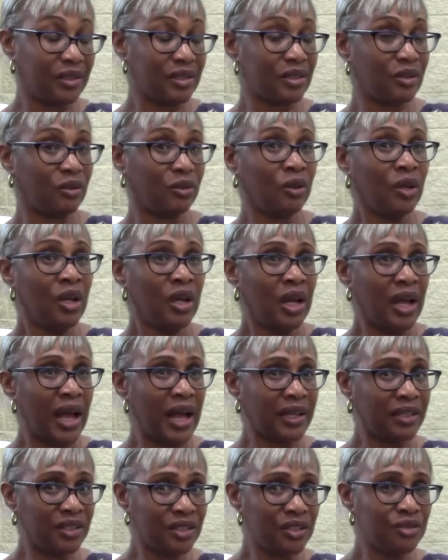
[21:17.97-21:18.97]
So
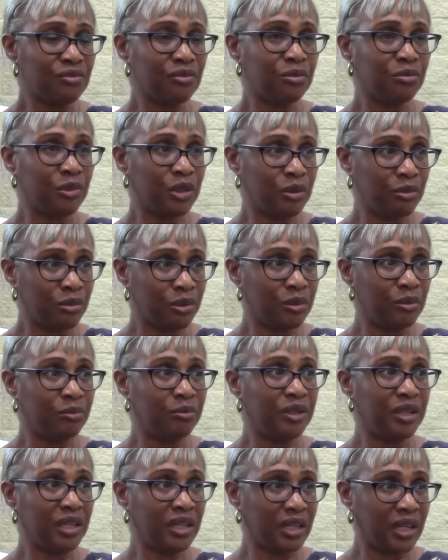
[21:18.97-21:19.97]
I just remember
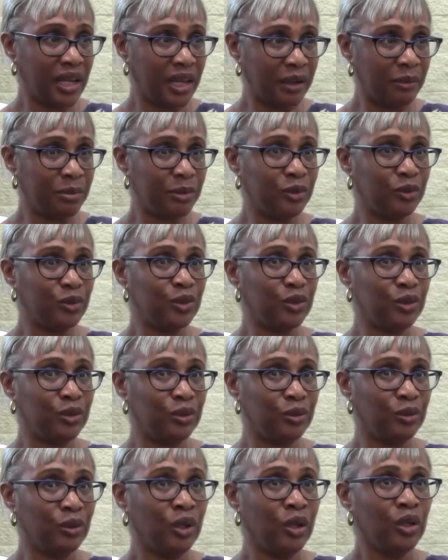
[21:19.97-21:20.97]
being able
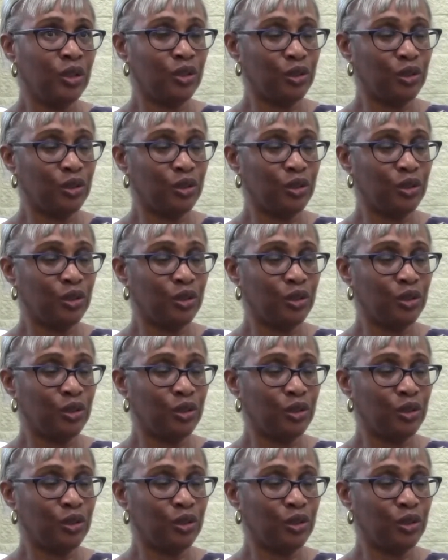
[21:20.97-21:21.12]
to